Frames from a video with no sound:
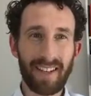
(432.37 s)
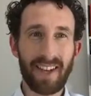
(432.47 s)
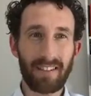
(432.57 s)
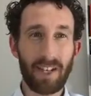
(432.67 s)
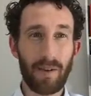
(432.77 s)
to
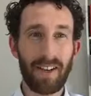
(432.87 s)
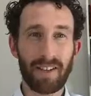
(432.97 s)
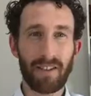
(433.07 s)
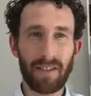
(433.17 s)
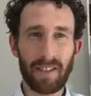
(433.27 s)
get to know
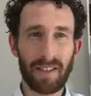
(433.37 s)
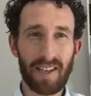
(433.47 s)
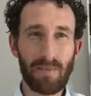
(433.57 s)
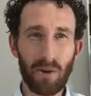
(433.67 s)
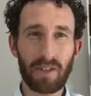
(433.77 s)
ourselves is
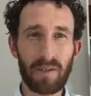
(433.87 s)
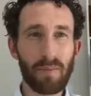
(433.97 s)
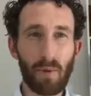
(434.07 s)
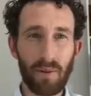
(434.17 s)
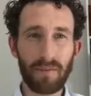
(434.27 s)
the most
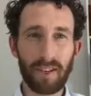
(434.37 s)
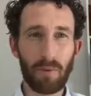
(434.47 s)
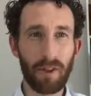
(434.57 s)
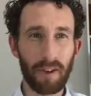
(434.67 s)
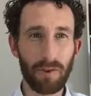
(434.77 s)
important
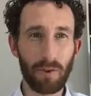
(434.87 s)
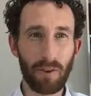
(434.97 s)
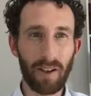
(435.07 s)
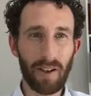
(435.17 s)
thing we can do.